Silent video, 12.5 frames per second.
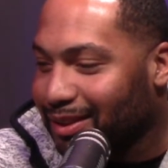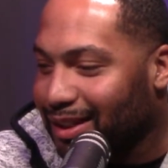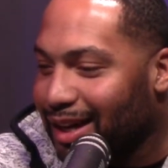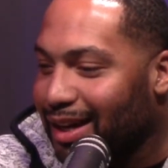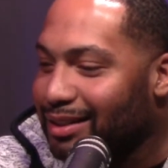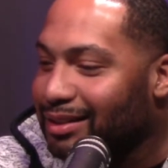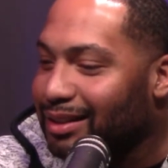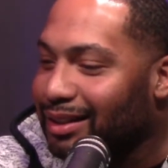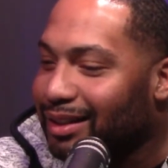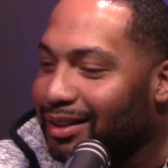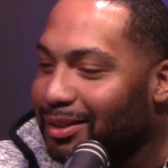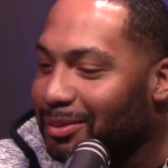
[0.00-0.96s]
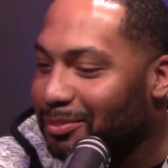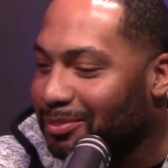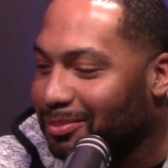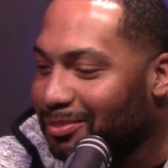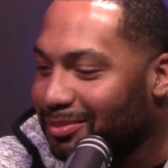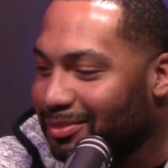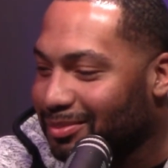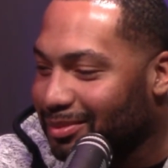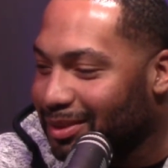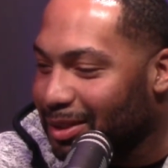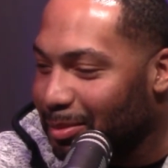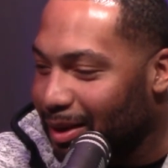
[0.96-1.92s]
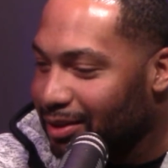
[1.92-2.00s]
asking Kim
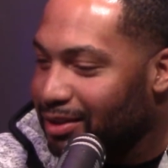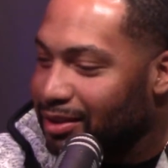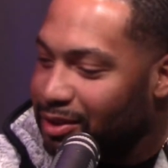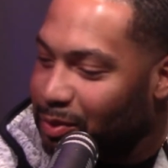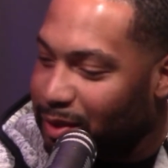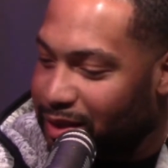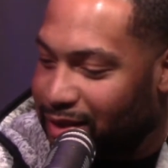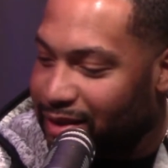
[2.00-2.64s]
about switching